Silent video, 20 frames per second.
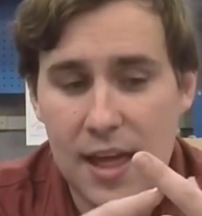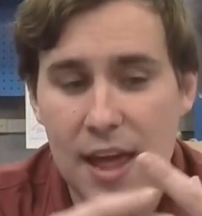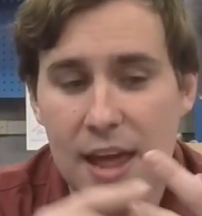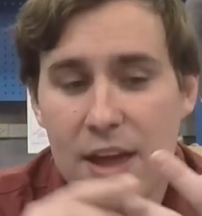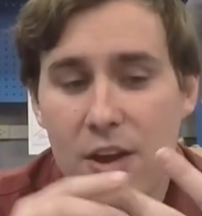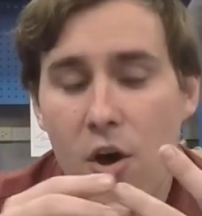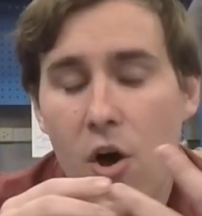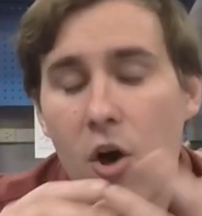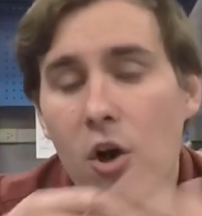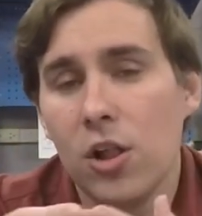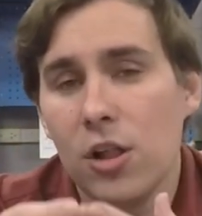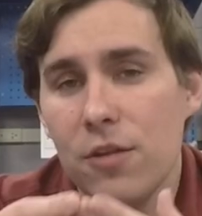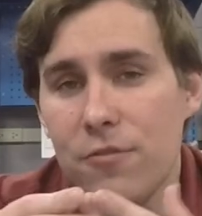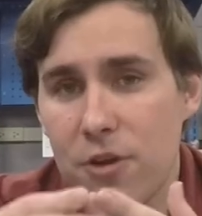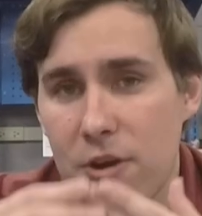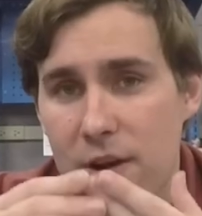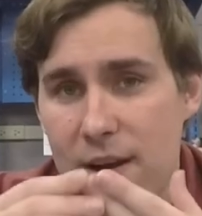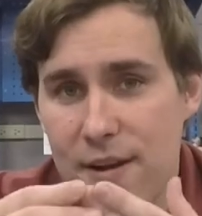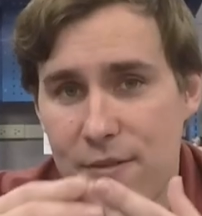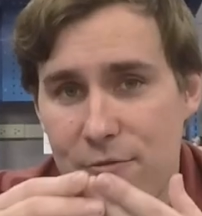and all of
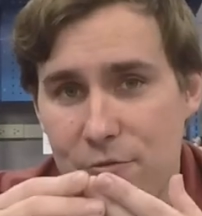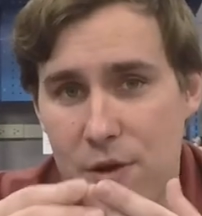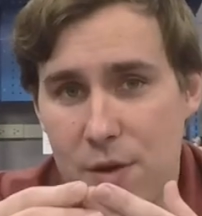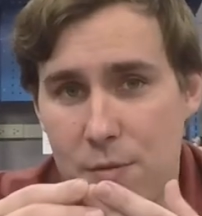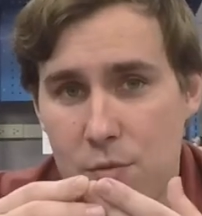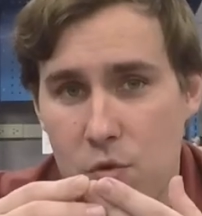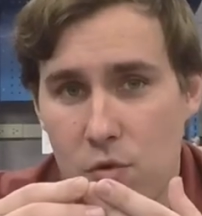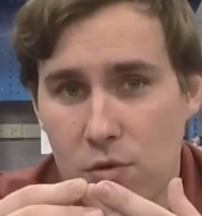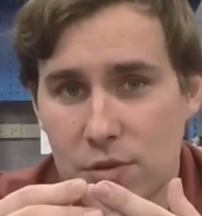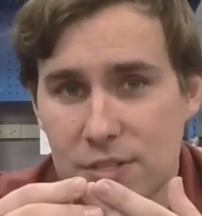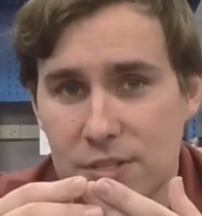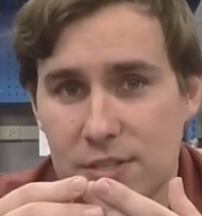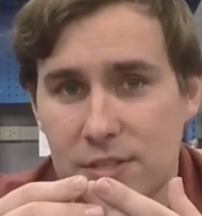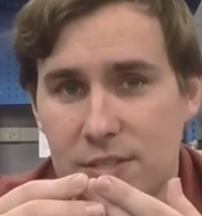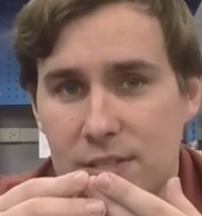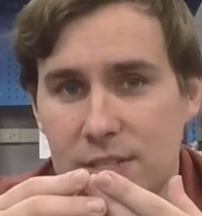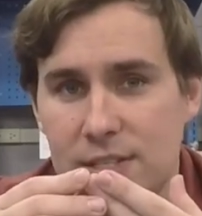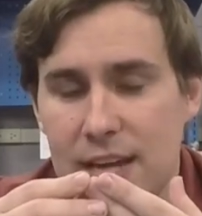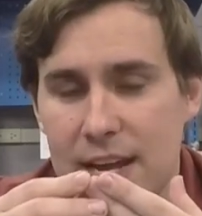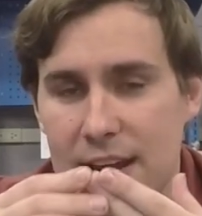your airframe courses
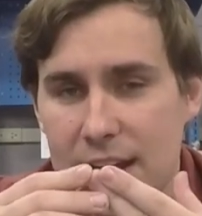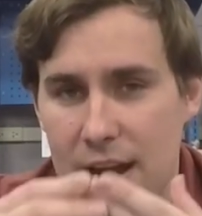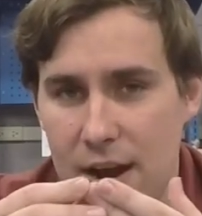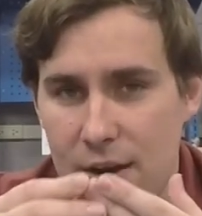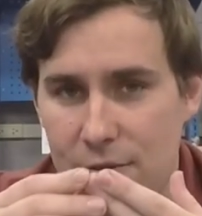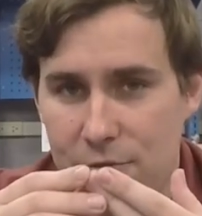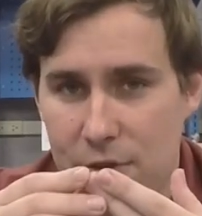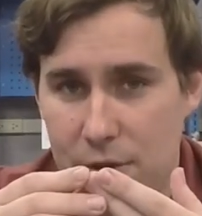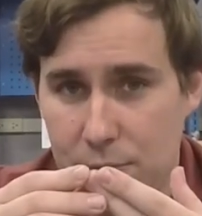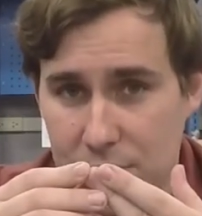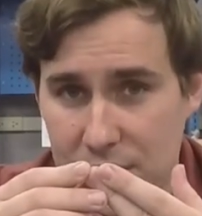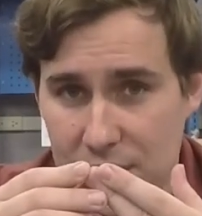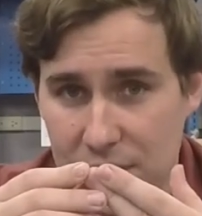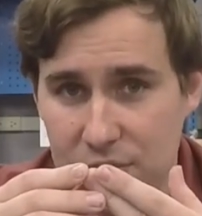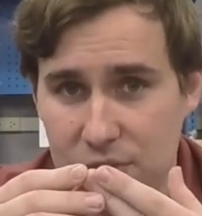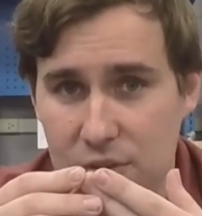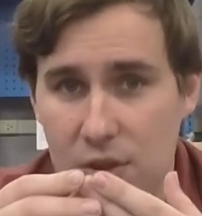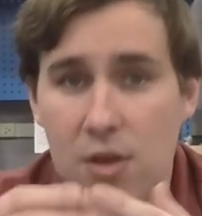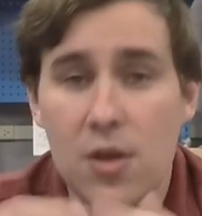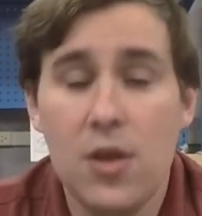to take an airframe
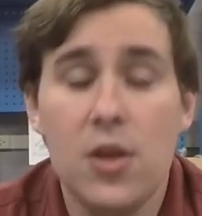test.